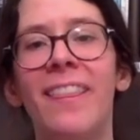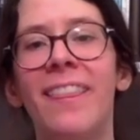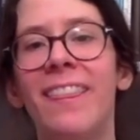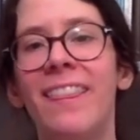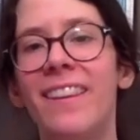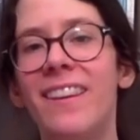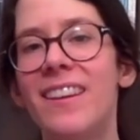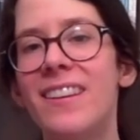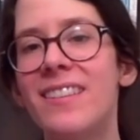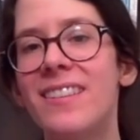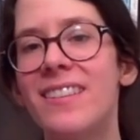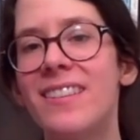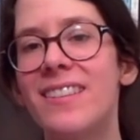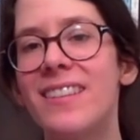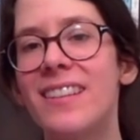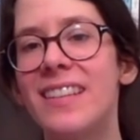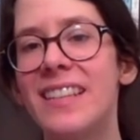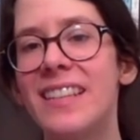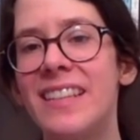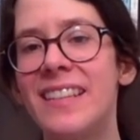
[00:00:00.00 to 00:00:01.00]
this
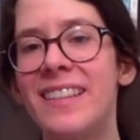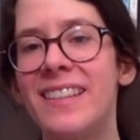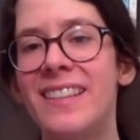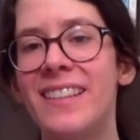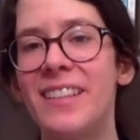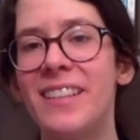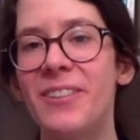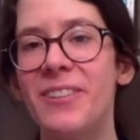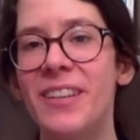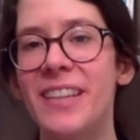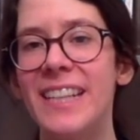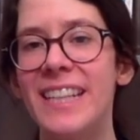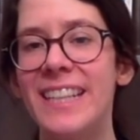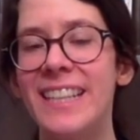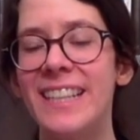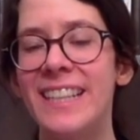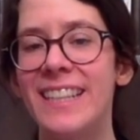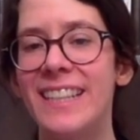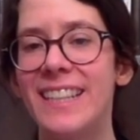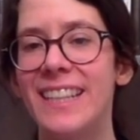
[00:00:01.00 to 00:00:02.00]

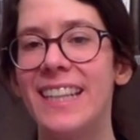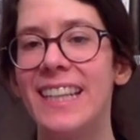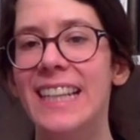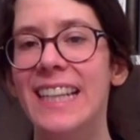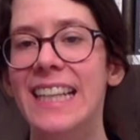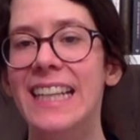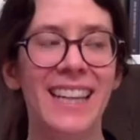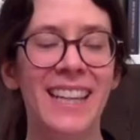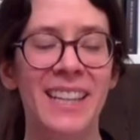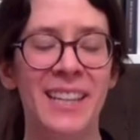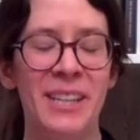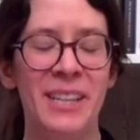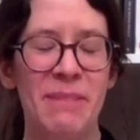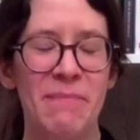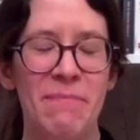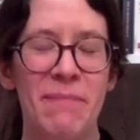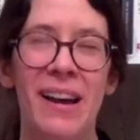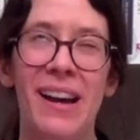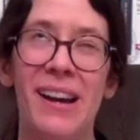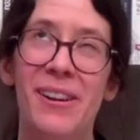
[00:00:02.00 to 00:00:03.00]
series is
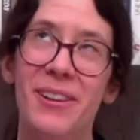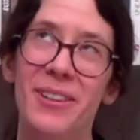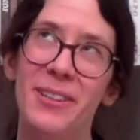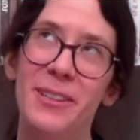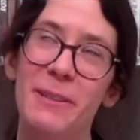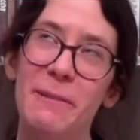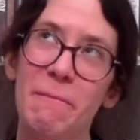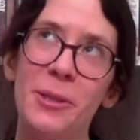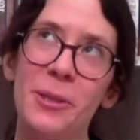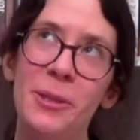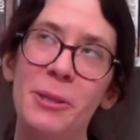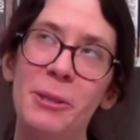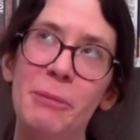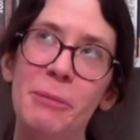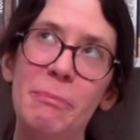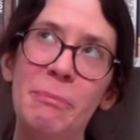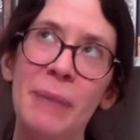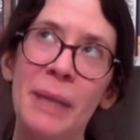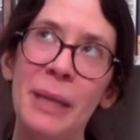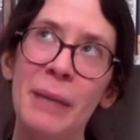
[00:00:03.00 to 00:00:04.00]
about two
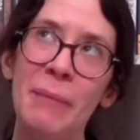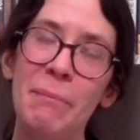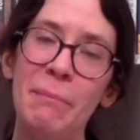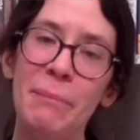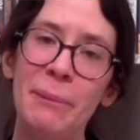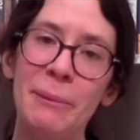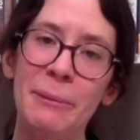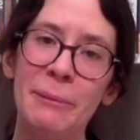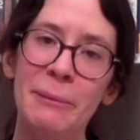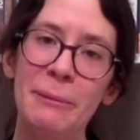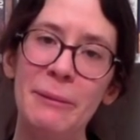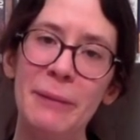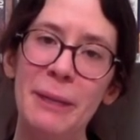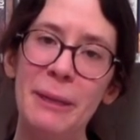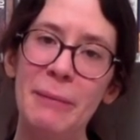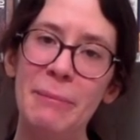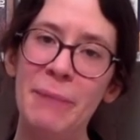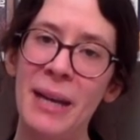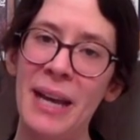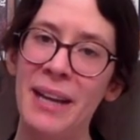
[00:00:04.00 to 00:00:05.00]
people,
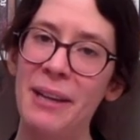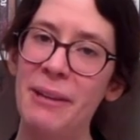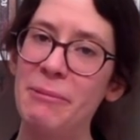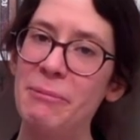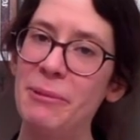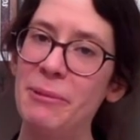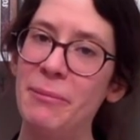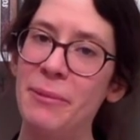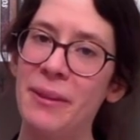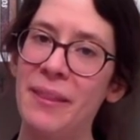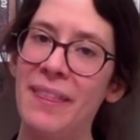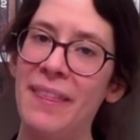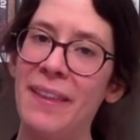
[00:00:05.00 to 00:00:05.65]
a man and a woman.